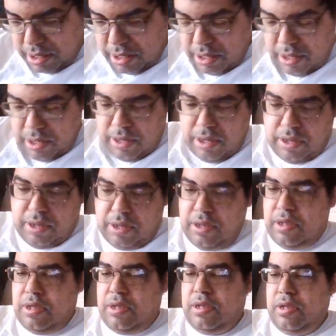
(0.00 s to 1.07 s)

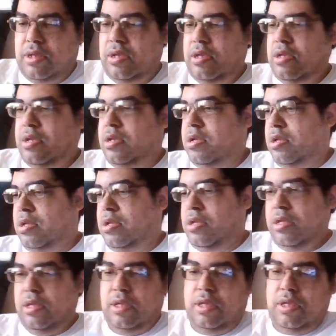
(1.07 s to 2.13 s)

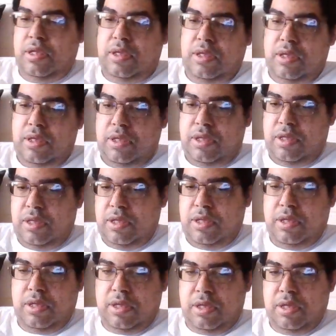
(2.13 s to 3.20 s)

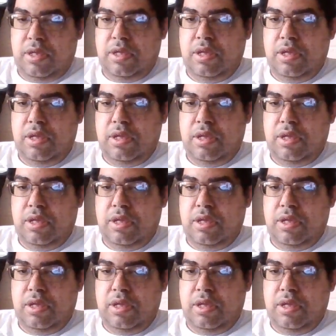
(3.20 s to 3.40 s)
Nothing is said.